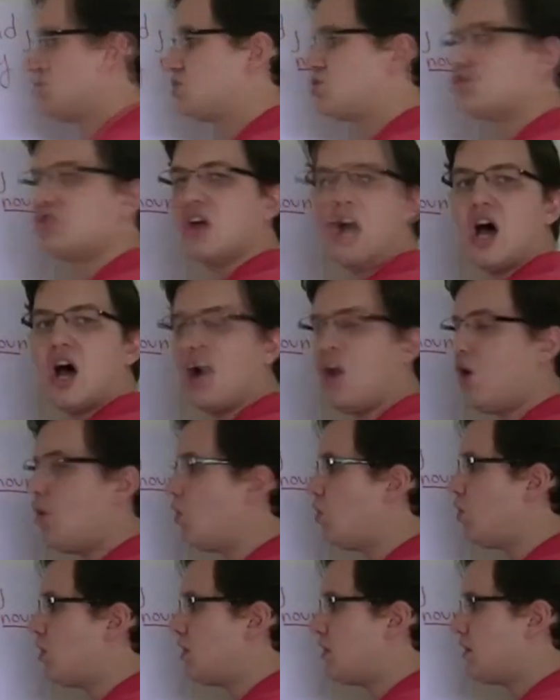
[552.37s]

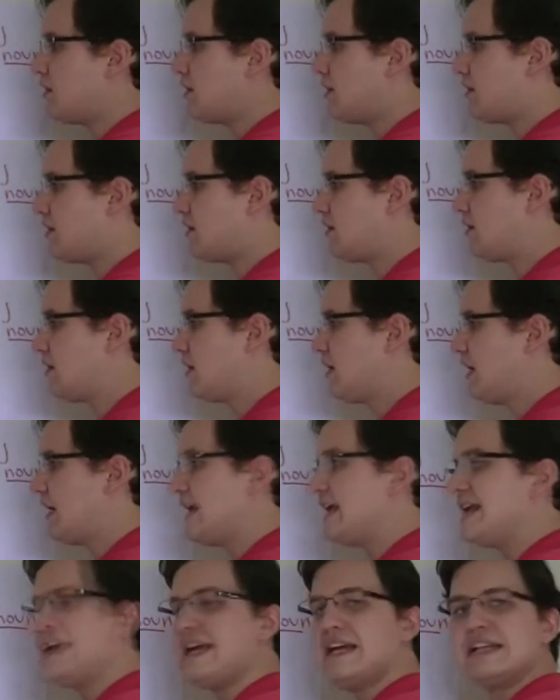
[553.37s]
So
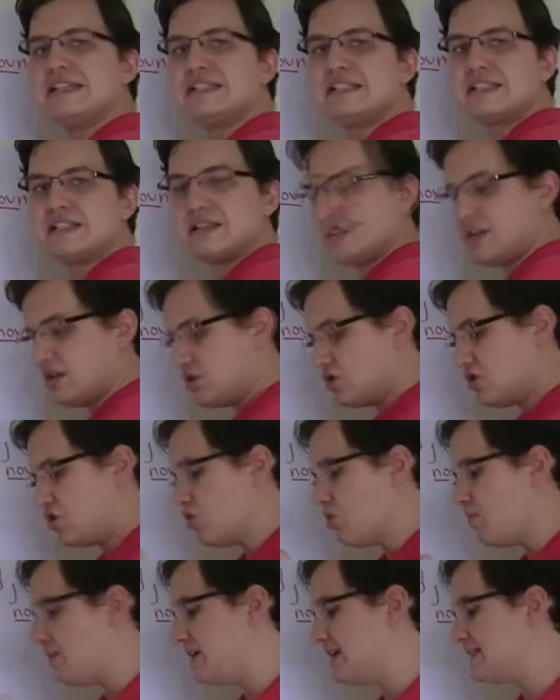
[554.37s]
he is
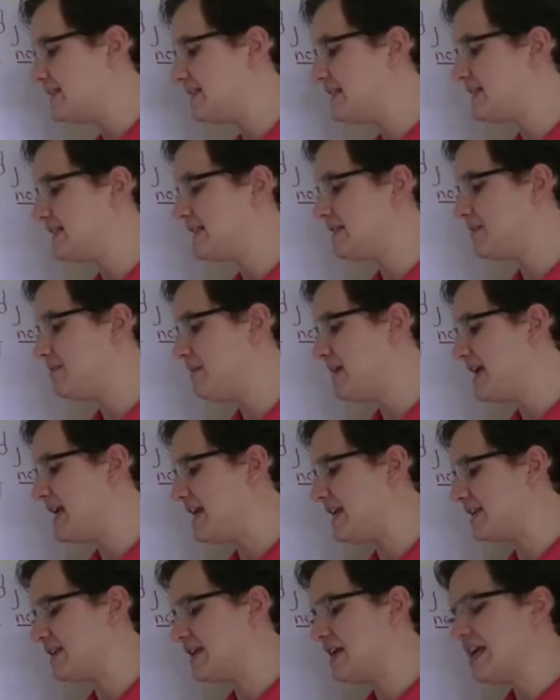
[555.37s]
too busy to
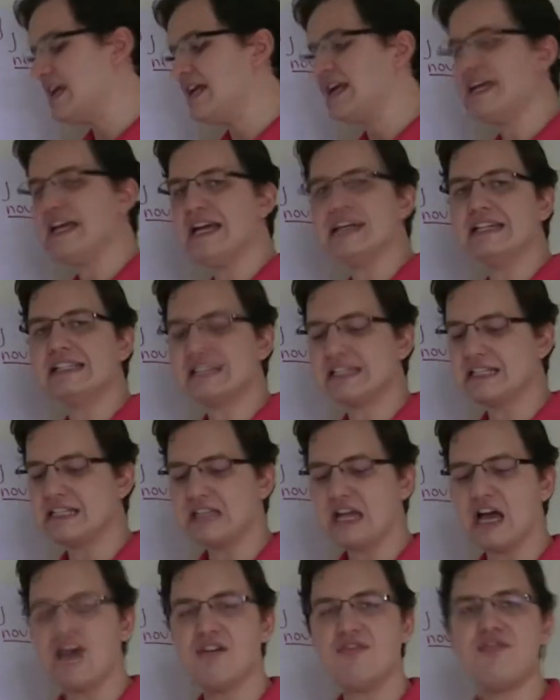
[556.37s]
meet. He
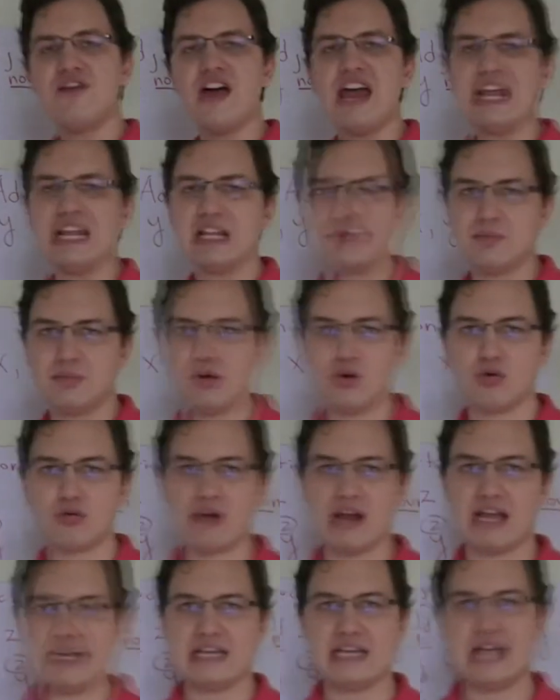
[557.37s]
isn't available
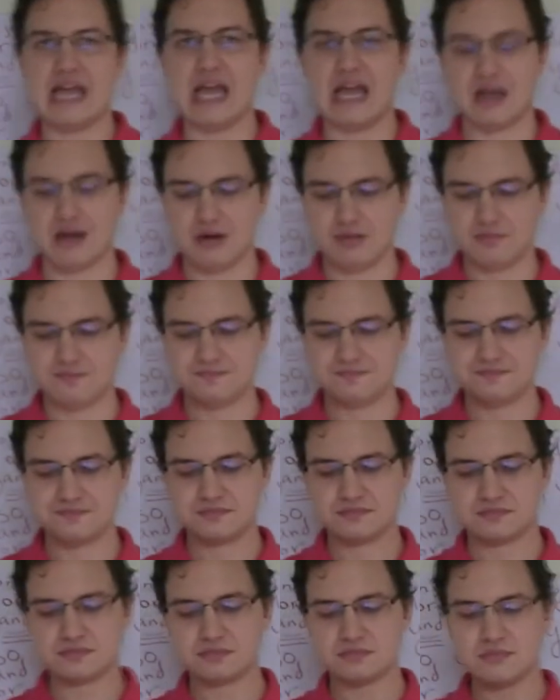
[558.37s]
right now.
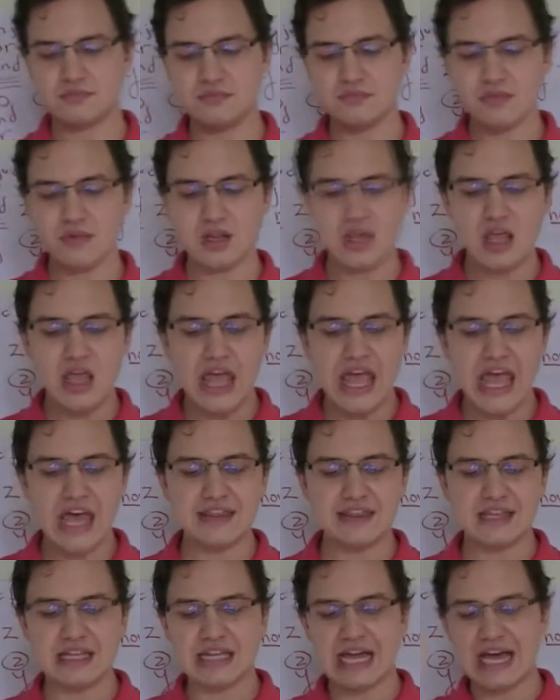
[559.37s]

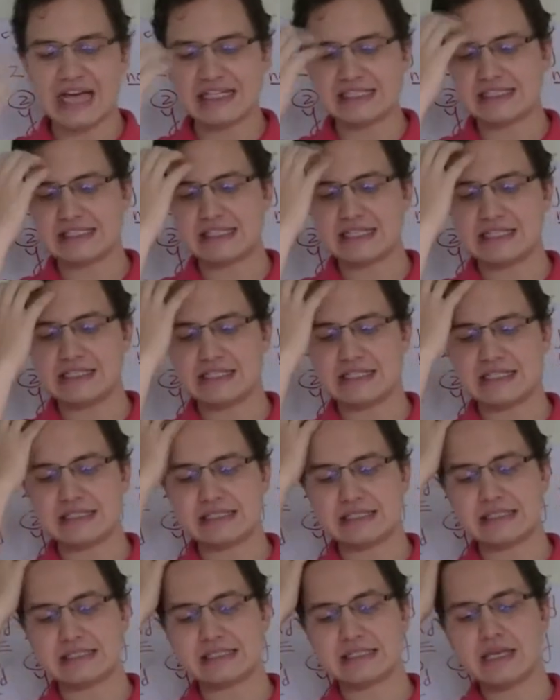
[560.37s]
And the last
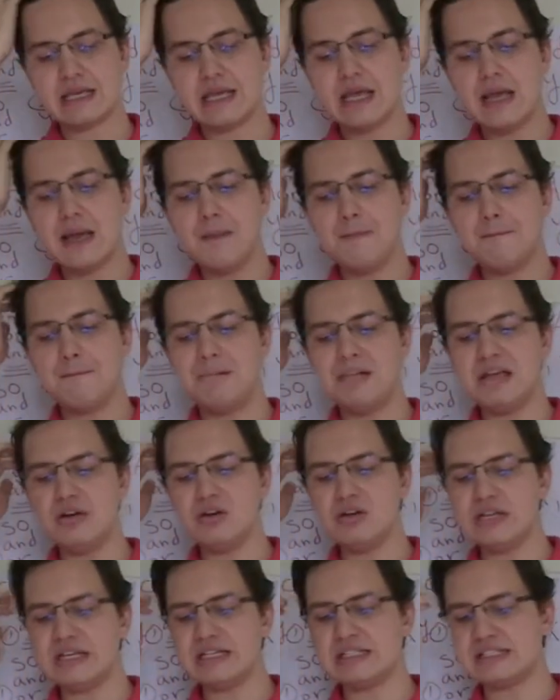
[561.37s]
sentence,
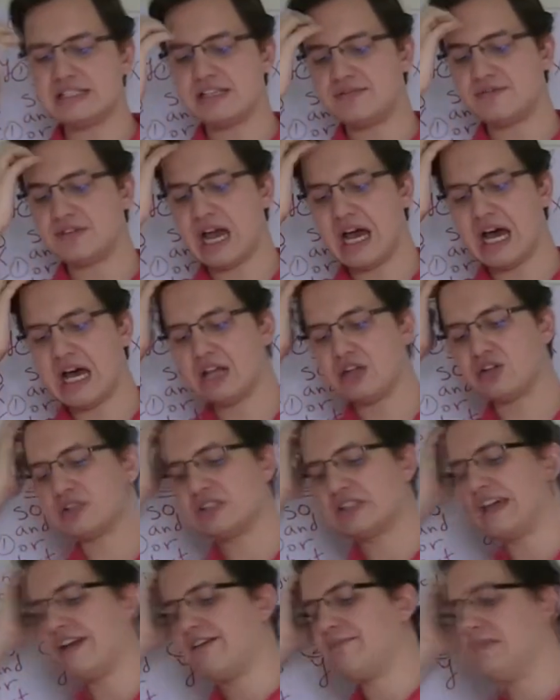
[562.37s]
billions of
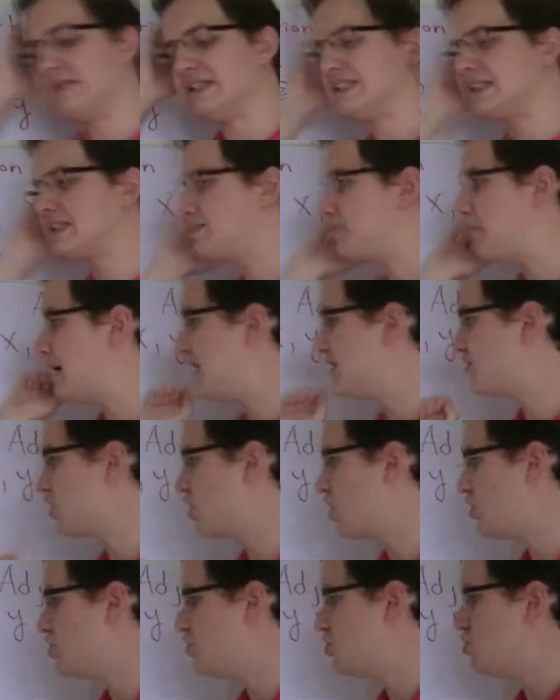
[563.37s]
dollars have been spent
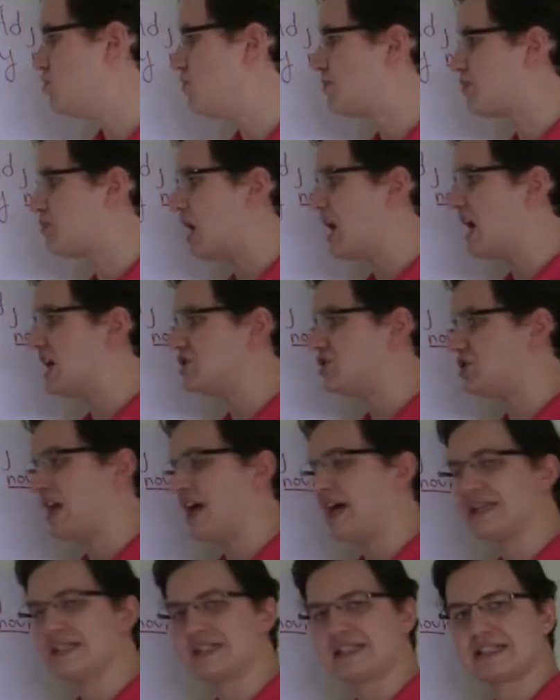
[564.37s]
on new
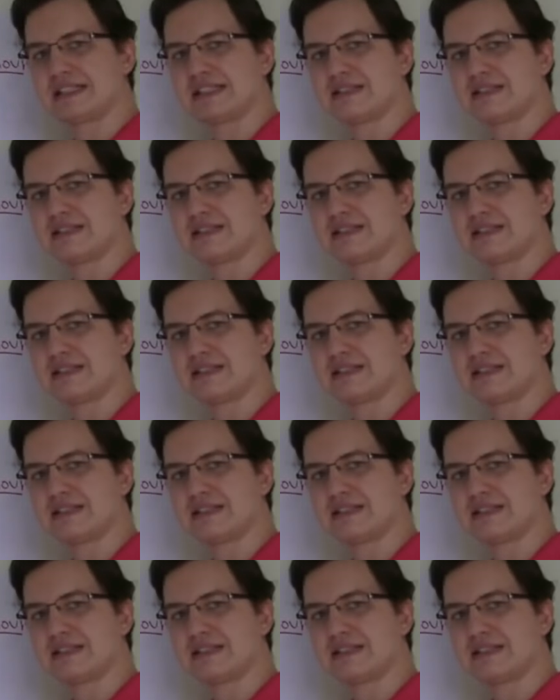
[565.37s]
projects.